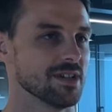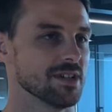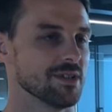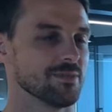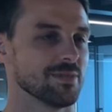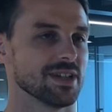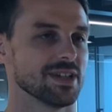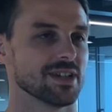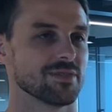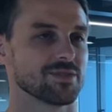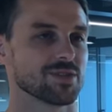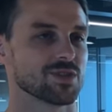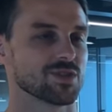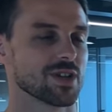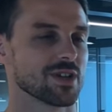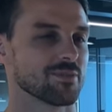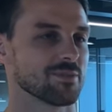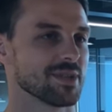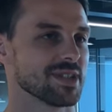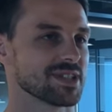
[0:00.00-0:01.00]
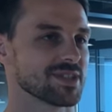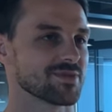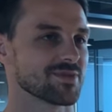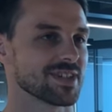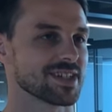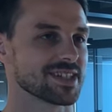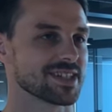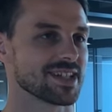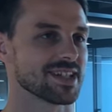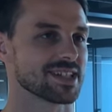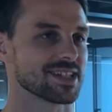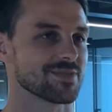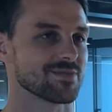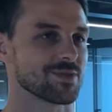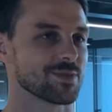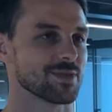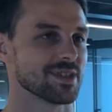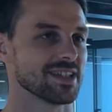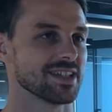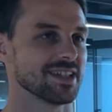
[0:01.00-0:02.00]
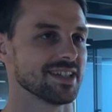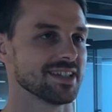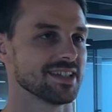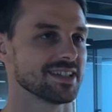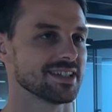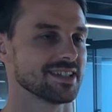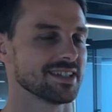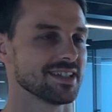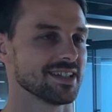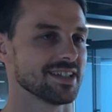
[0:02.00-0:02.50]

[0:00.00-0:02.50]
being able to drive amazing race cars every weekend.